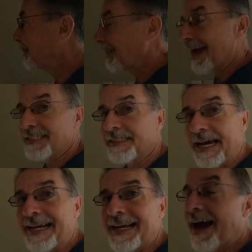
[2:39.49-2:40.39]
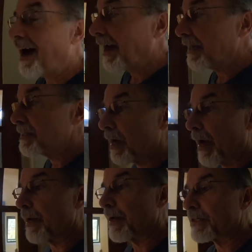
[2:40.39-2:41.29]
last night, I, I
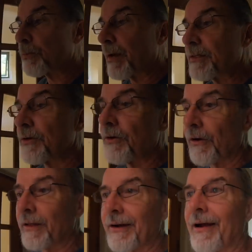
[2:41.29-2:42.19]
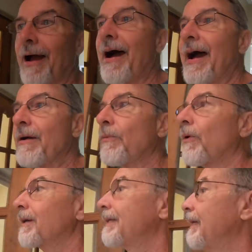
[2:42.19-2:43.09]
explained to you earlier, I
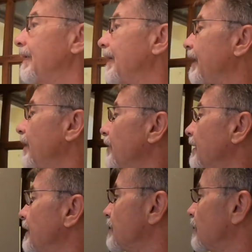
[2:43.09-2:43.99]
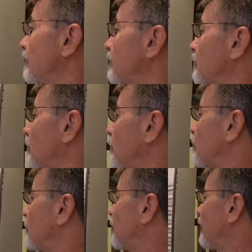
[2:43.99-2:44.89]
worked in here until,
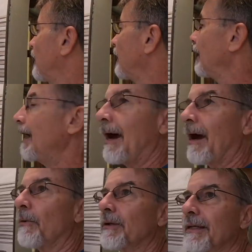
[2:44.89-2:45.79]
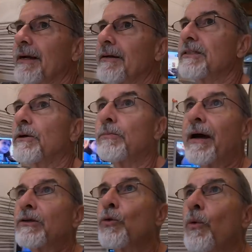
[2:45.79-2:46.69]
oh, I worked in here until
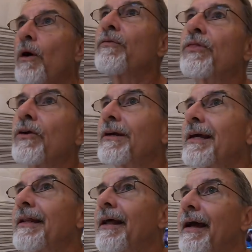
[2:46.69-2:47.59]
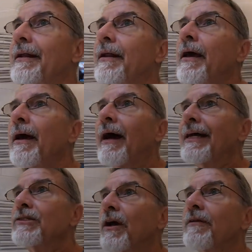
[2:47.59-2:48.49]
about 12.30 at night. I
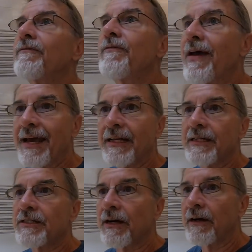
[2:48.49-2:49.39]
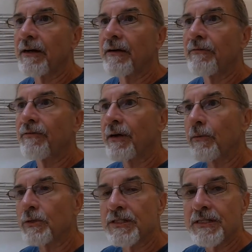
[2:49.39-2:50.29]
took advantage of, it
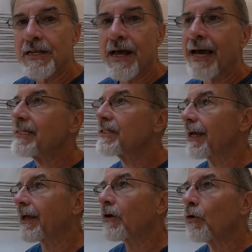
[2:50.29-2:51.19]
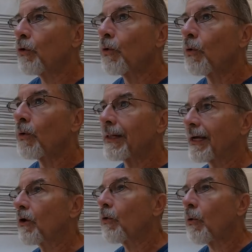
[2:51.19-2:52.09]
was nice and cool
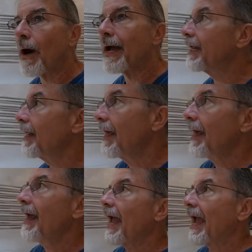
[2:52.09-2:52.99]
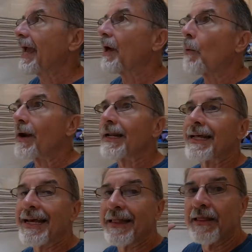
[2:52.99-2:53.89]
and quiet, and I wanted to
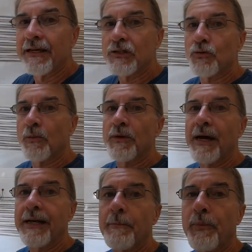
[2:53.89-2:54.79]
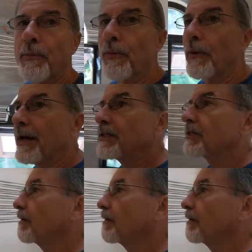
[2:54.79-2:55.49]
get this room done in preparation